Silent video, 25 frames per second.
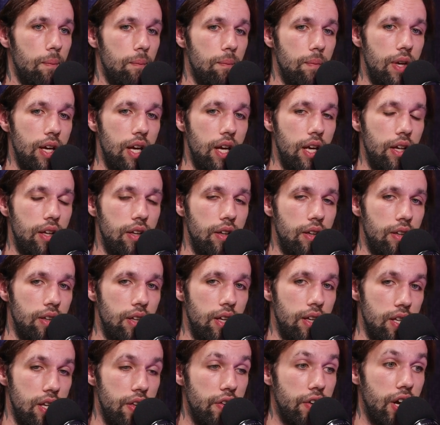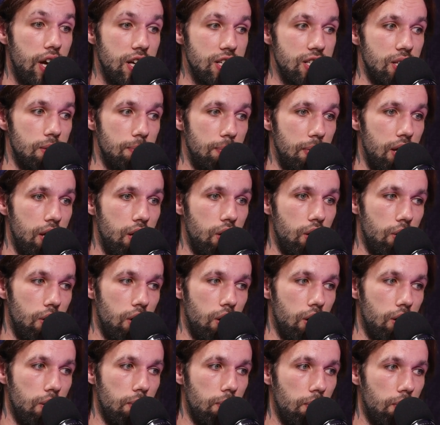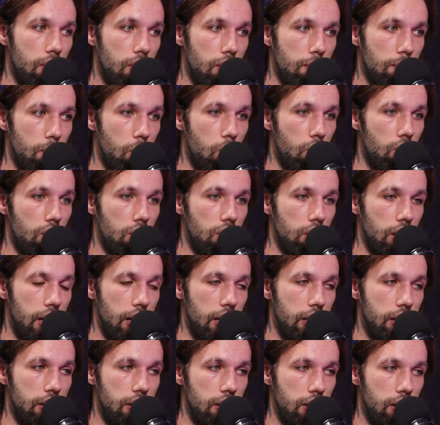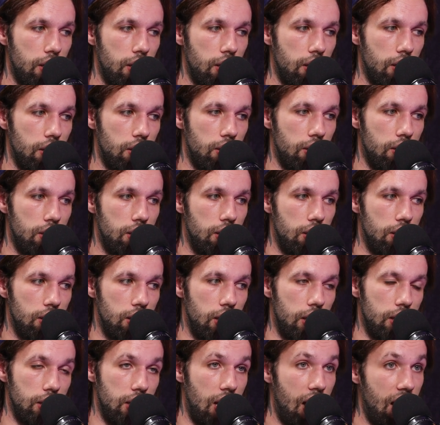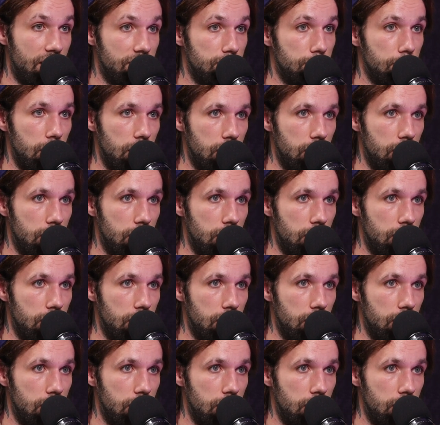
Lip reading: And the other guys in the band are more like live